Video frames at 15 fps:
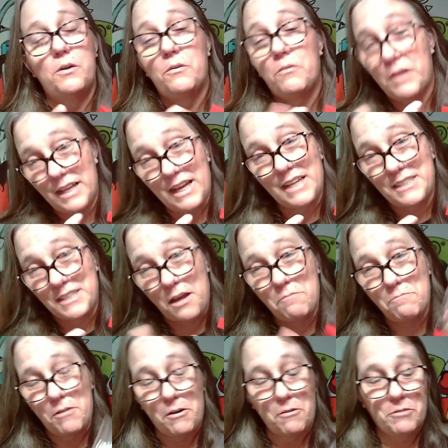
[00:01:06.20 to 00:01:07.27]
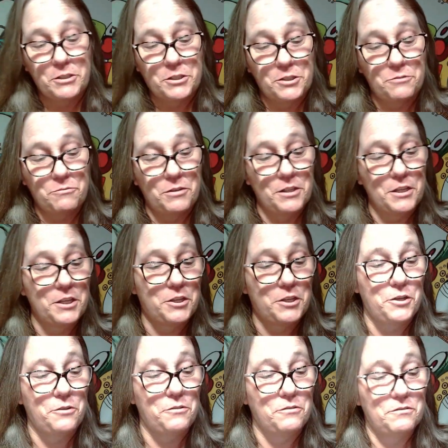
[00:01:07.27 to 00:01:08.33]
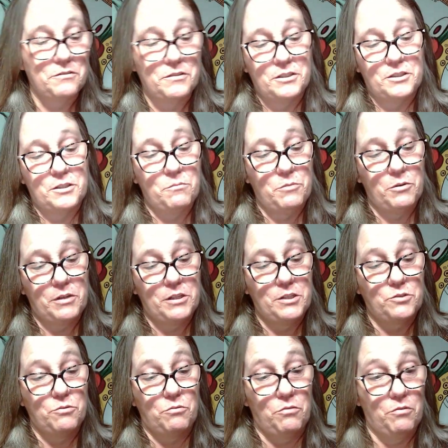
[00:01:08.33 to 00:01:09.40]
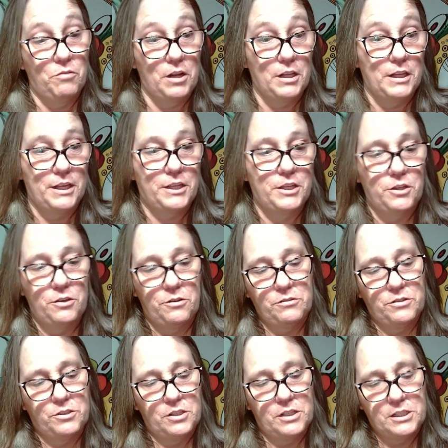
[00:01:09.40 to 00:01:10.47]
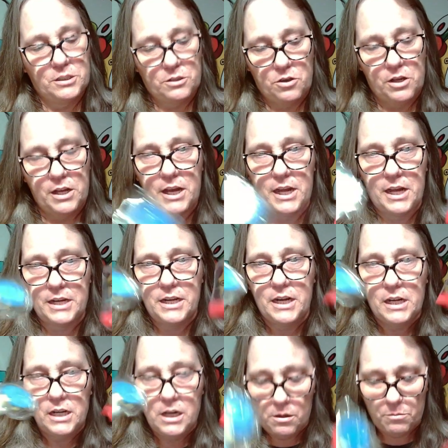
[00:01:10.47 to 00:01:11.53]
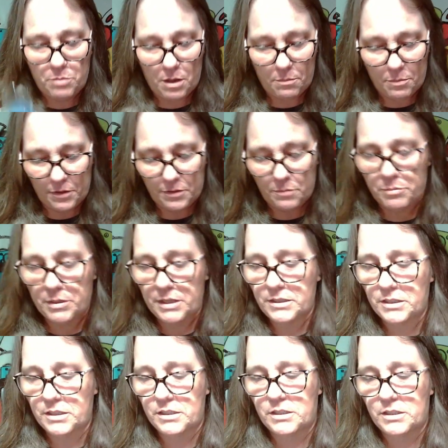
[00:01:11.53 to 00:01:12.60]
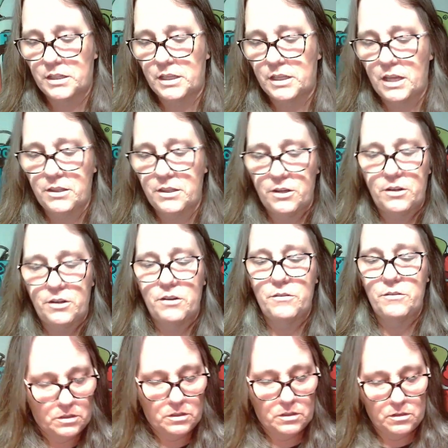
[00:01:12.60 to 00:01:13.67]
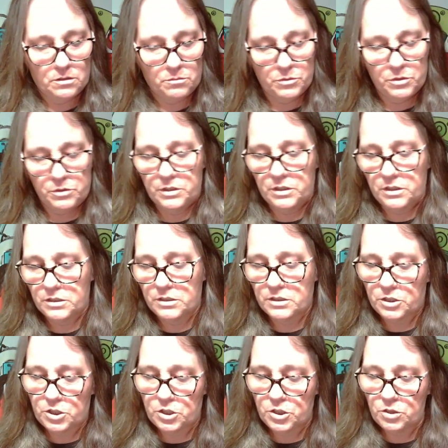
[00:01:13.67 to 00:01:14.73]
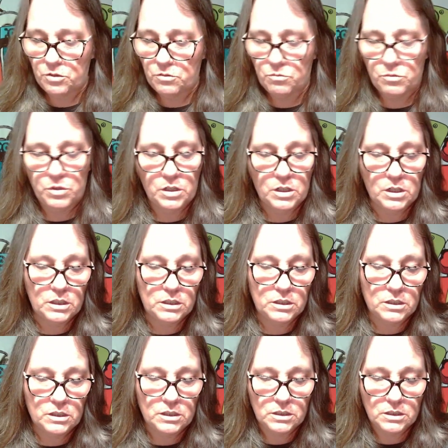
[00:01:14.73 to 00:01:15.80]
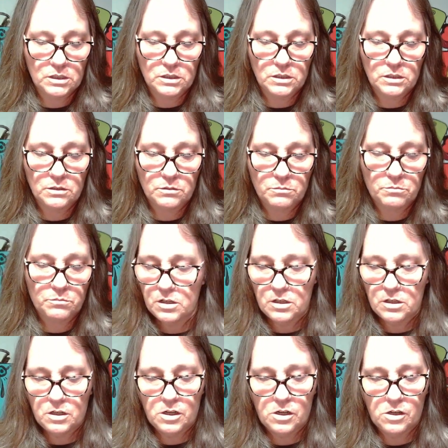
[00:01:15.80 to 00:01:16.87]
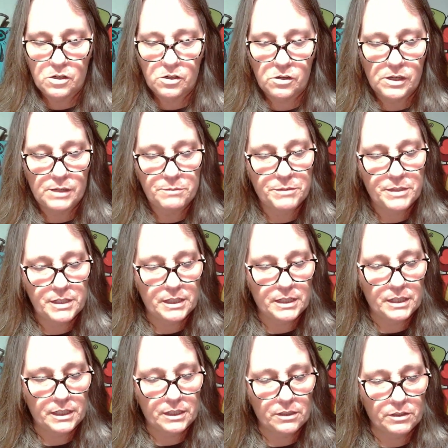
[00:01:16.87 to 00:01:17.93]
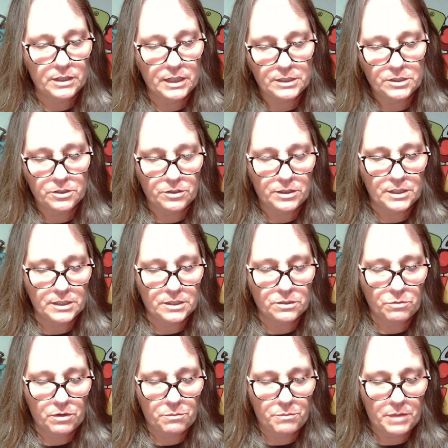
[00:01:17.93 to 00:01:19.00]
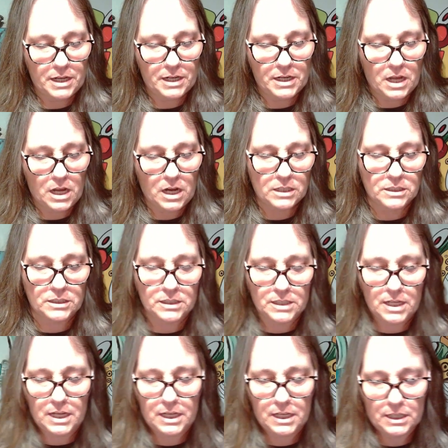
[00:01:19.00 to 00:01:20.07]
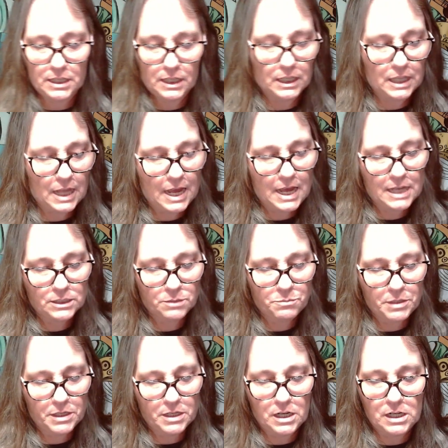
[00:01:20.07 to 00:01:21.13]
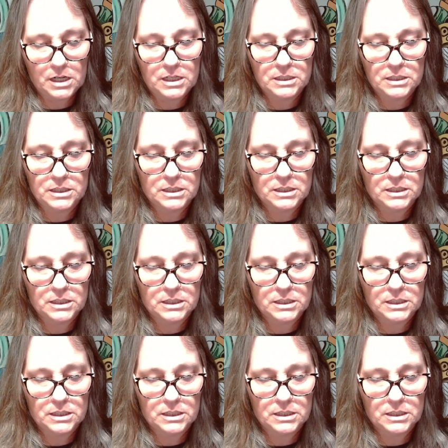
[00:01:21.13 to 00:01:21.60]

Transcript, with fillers: we got Dumbo, which is really cute. Dumbo is really cute. So let's go ahead, pop all the pieces together. Dumbo is a cute one. Oh, I'm thinking, okay, so this one may not stay in the glass because,